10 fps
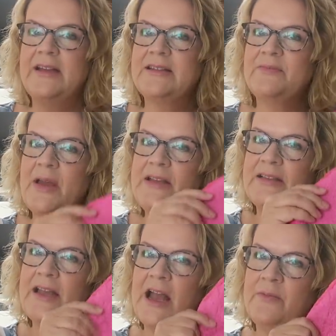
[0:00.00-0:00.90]
It's
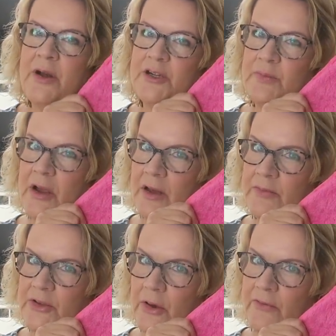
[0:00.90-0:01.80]
amazing how much
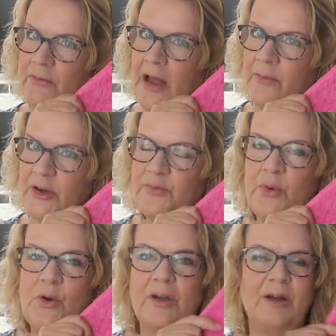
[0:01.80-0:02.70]
comes off, how much
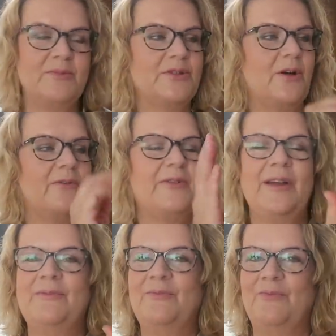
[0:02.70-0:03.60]
more comes off
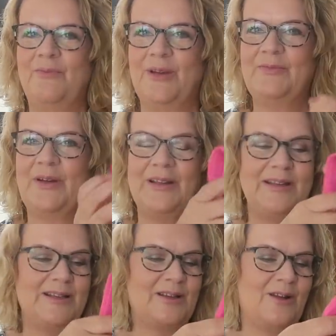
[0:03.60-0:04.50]
in, with one of
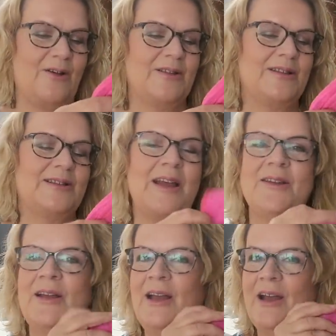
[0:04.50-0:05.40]
these cloths.
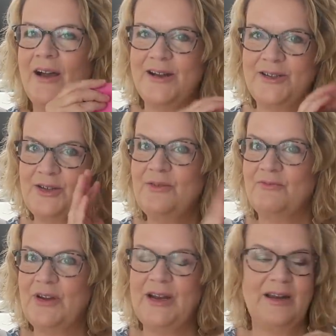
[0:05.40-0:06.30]
So I do
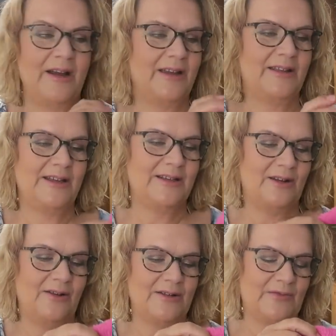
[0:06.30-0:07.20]
really like these
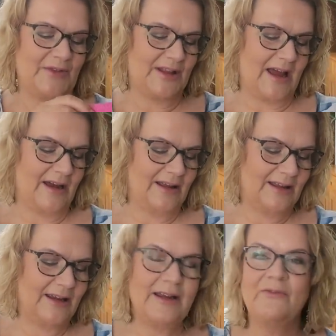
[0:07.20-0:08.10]
cloths for that. I
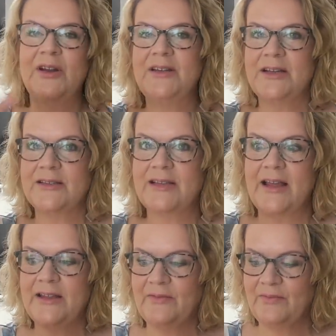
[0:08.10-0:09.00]
think it really does
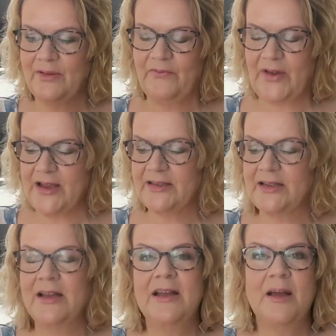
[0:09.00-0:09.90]
get your face
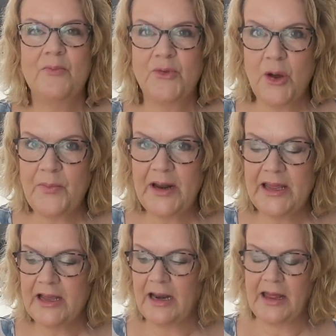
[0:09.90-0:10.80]

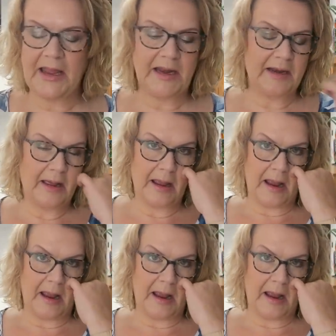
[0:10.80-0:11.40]
properly clean.